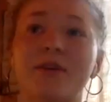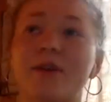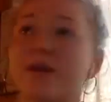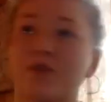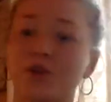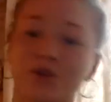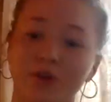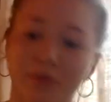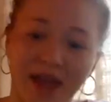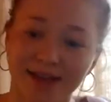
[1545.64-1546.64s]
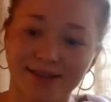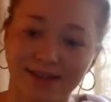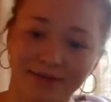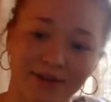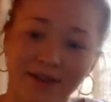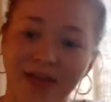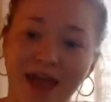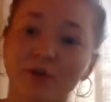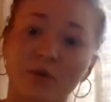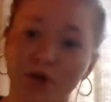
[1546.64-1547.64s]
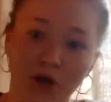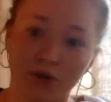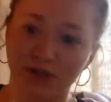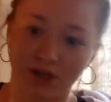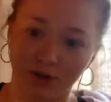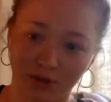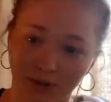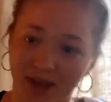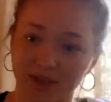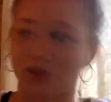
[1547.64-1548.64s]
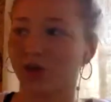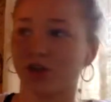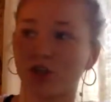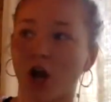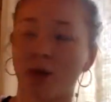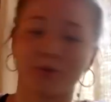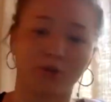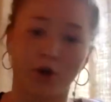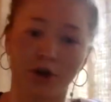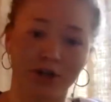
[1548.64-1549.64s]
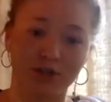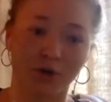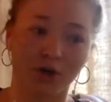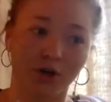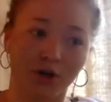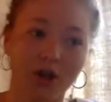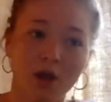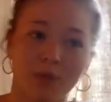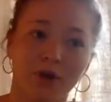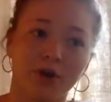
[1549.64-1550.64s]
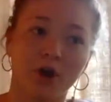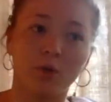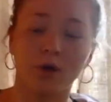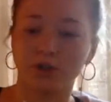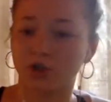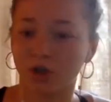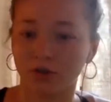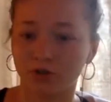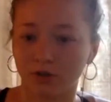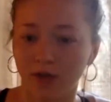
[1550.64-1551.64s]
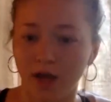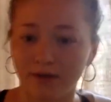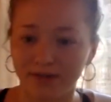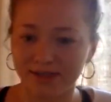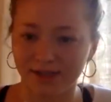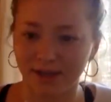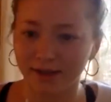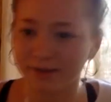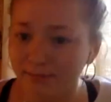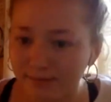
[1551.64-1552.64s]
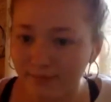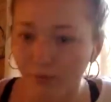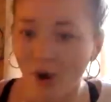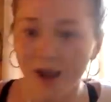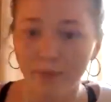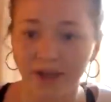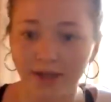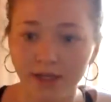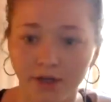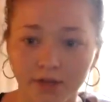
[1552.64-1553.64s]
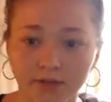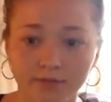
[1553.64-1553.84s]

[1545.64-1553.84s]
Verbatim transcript: if you're the best, even if everyone knows that you're the best, you're at the top, you're the hardest worker, but no one shows you love, it's like, why am I here?